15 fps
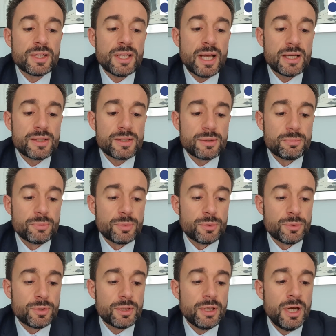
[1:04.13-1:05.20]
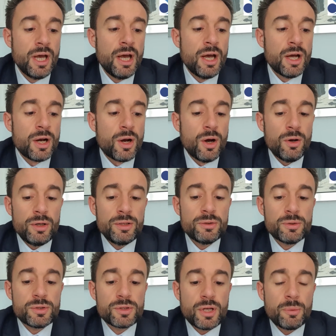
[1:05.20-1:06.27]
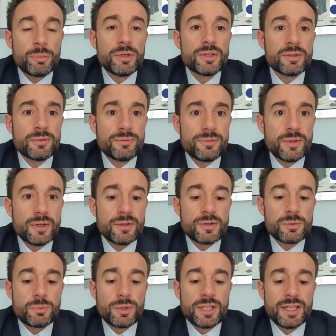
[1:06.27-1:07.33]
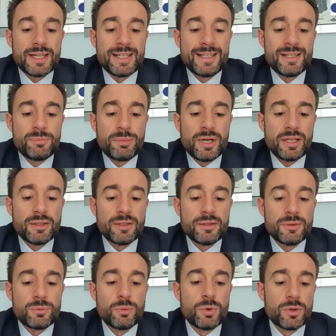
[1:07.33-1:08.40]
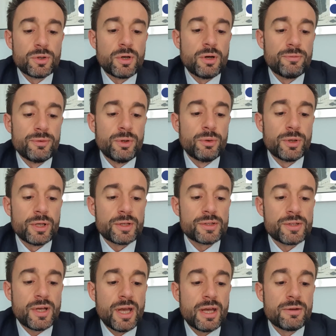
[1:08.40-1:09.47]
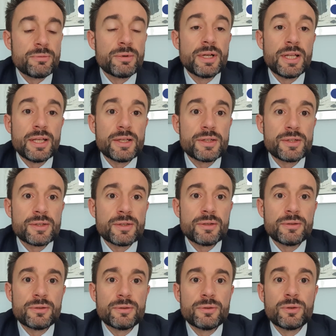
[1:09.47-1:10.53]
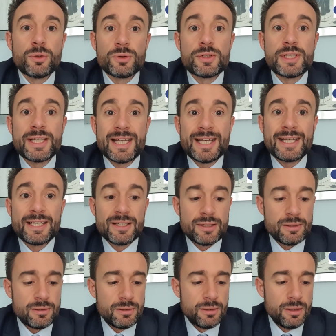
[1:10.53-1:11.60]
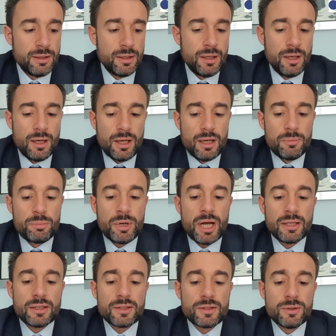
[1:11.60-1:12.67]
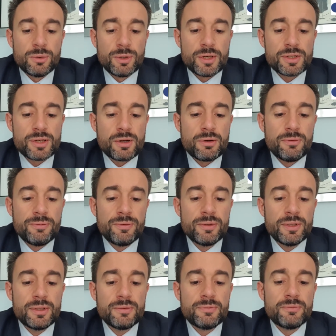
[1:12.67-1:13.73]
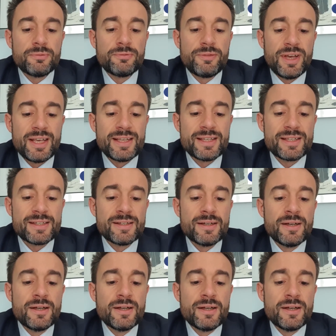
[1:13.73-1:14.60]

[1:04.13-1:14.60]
Luxembourg, calling to stop interference with an independent work of lawyers and release those detained. In practice, lawyers are often facing